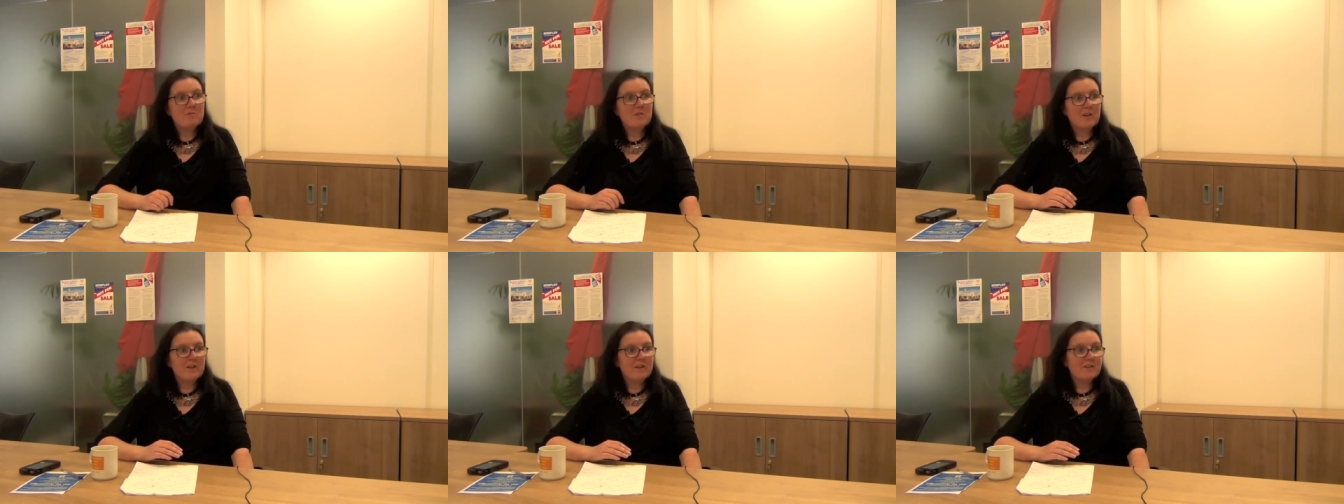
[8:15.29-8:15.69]

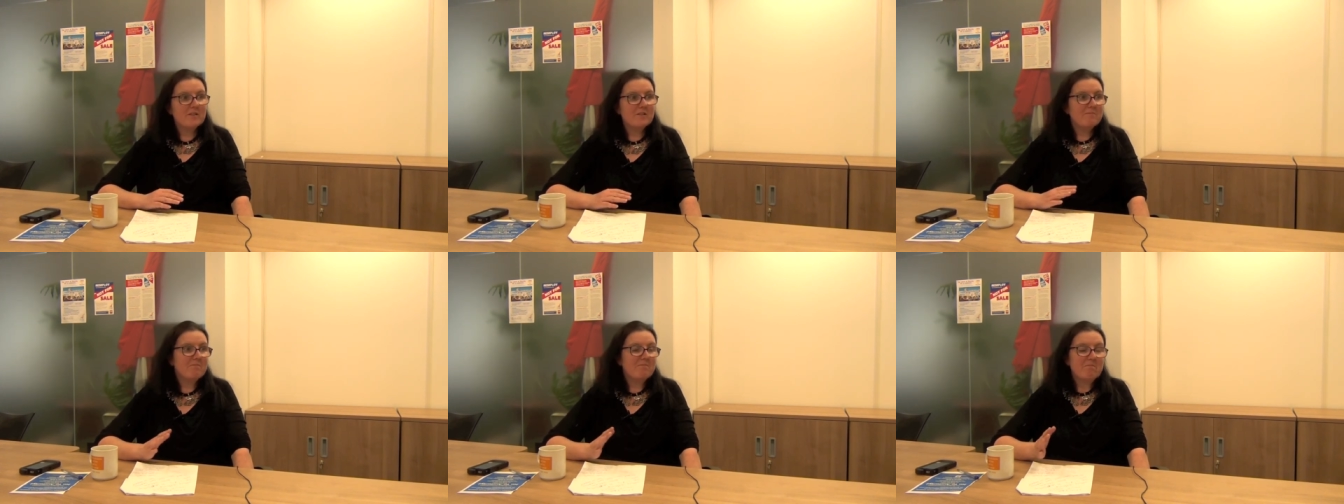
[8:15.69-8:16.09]

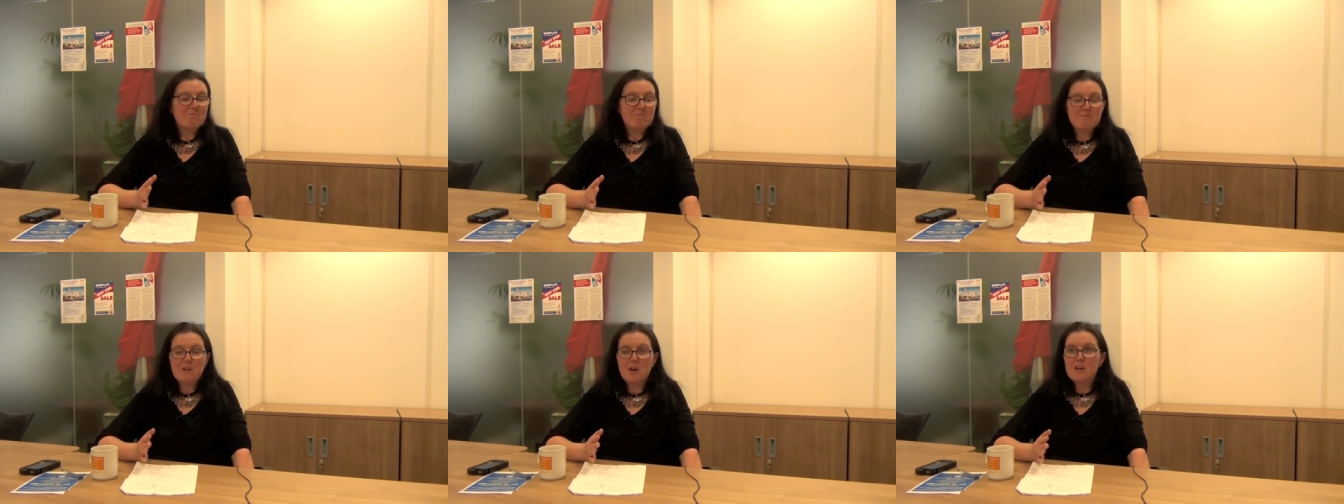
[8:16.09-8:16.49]
they're
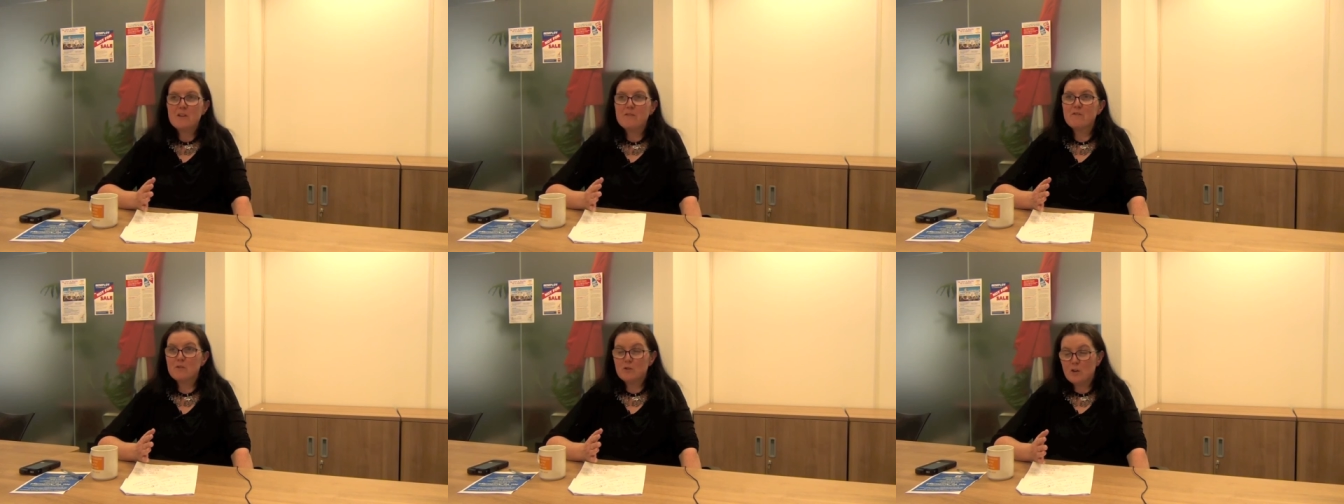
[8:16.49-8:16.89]
not,
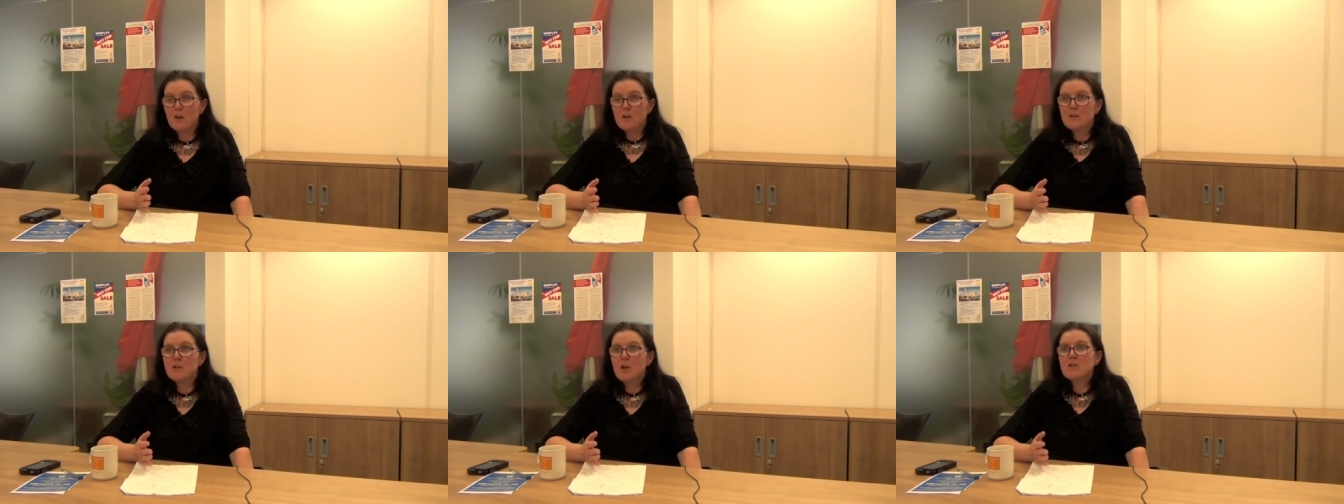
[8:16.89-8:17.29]
live,
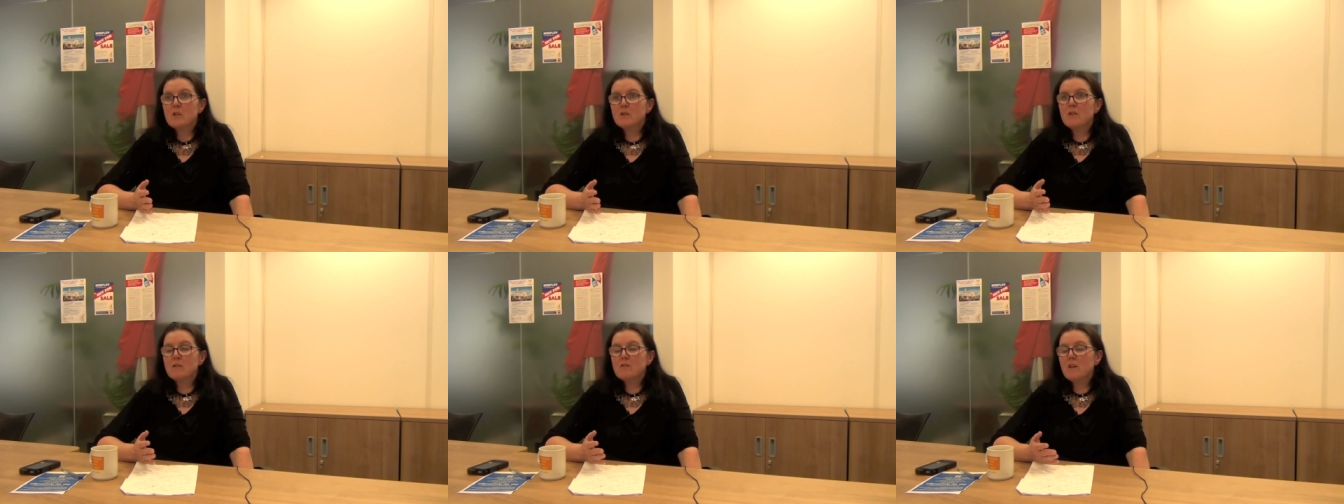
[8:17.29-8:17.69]
not, not,
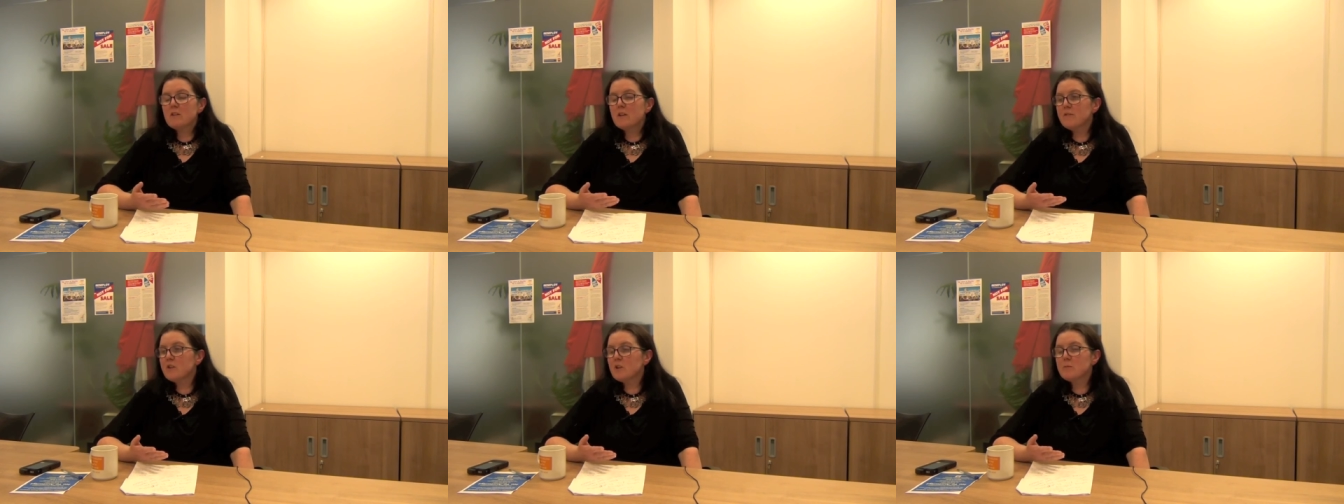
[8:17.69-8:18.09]
not,
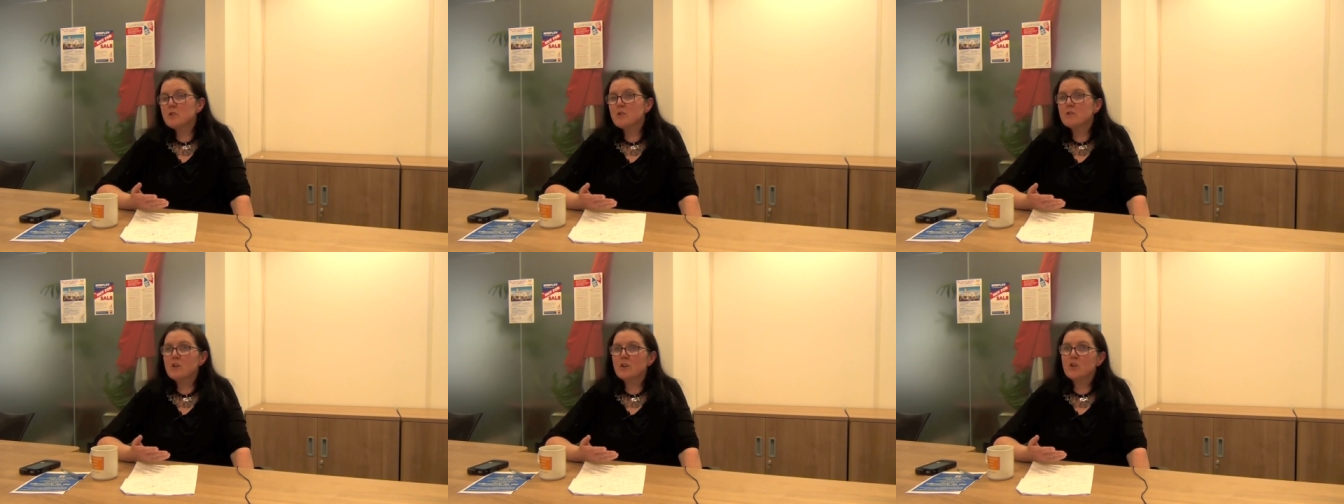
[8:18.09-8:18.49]
not living up
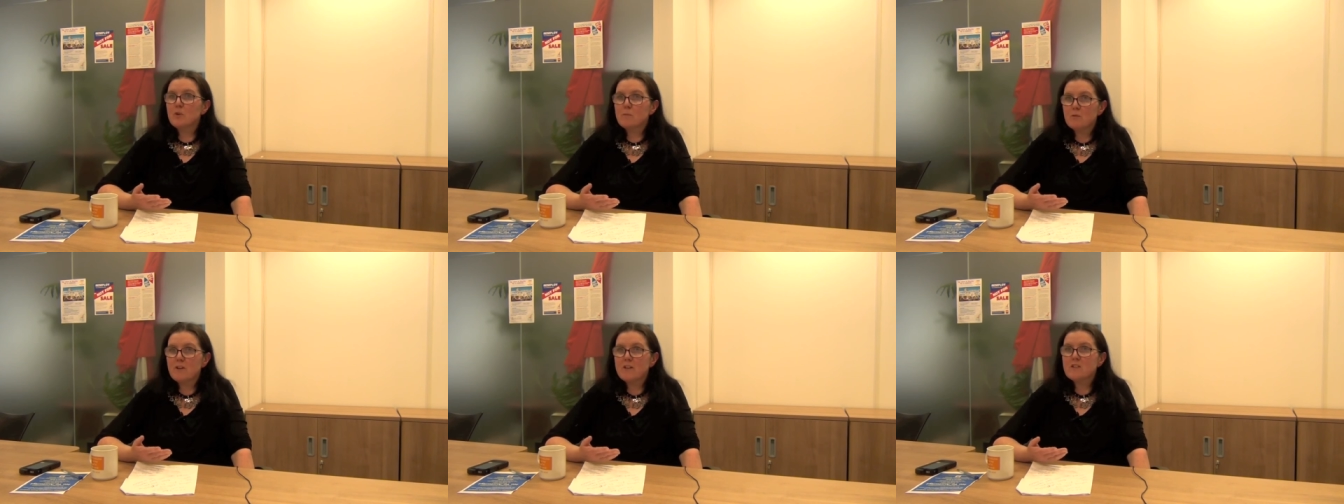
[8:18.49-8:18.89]
to their
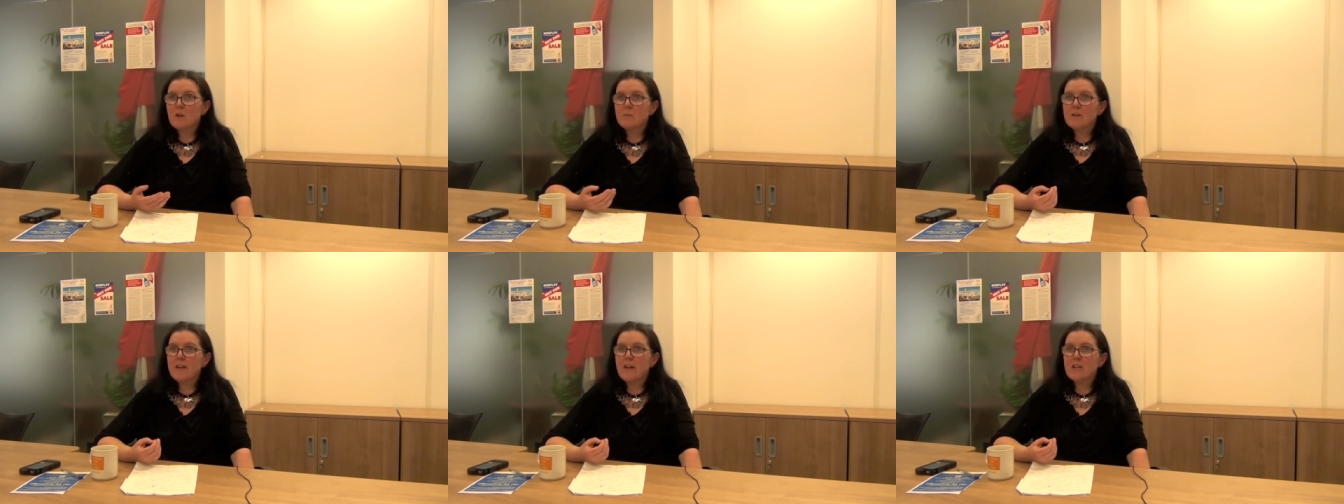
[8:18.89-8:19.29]
human rights
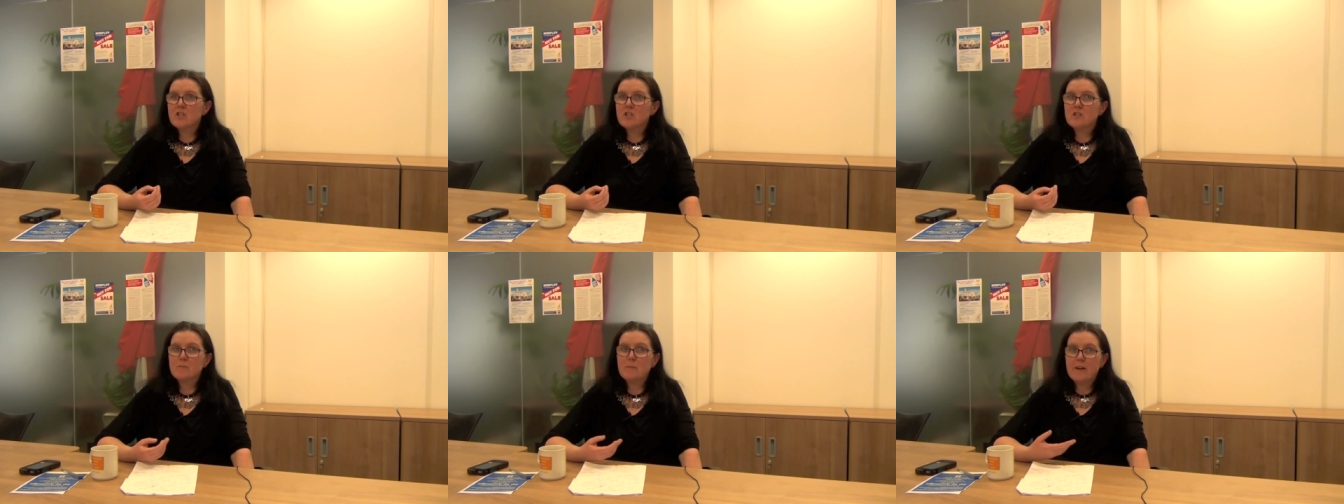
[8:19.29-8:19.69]

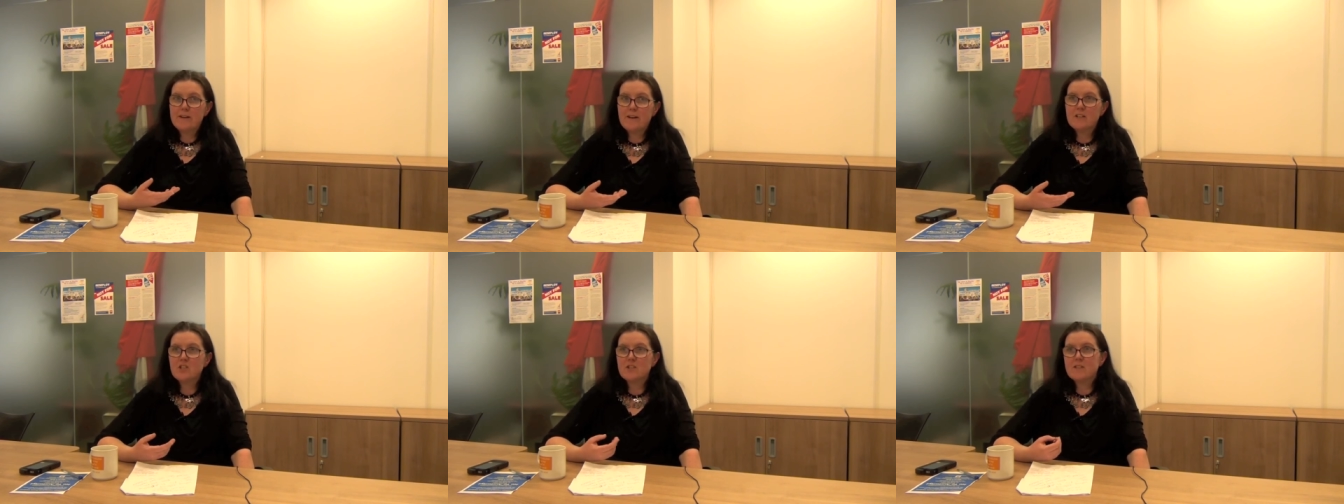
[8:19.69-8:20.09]
obligations by
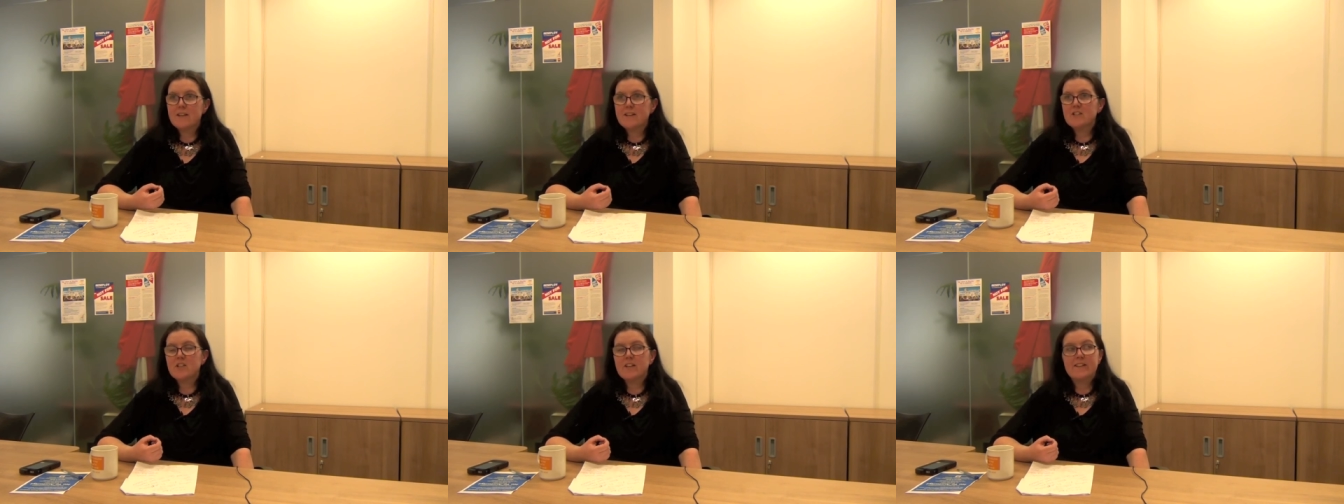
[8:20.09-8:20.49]

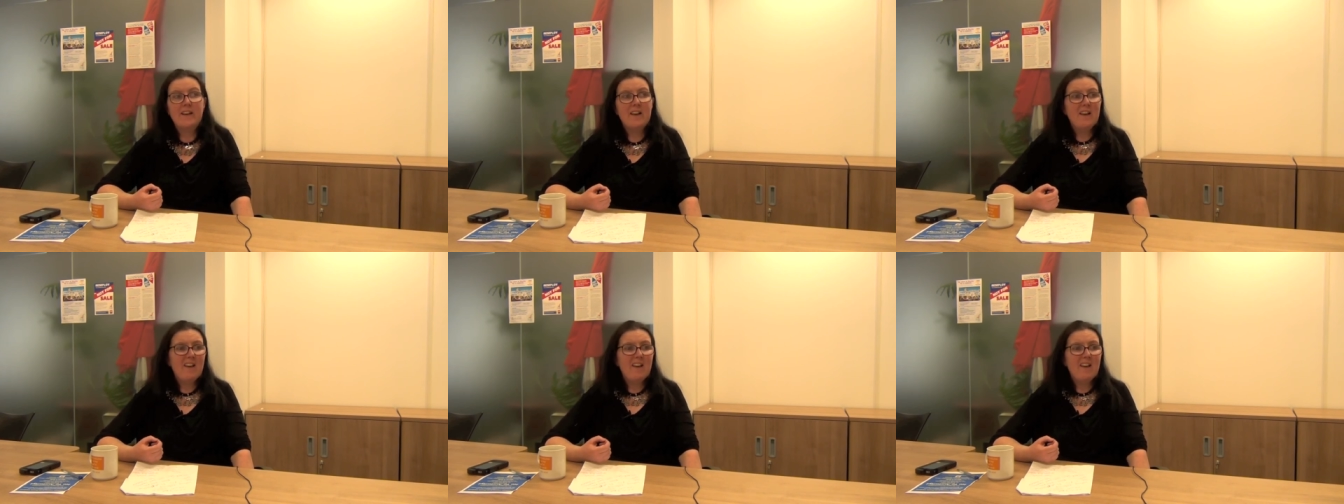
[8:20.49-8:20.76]
legislating.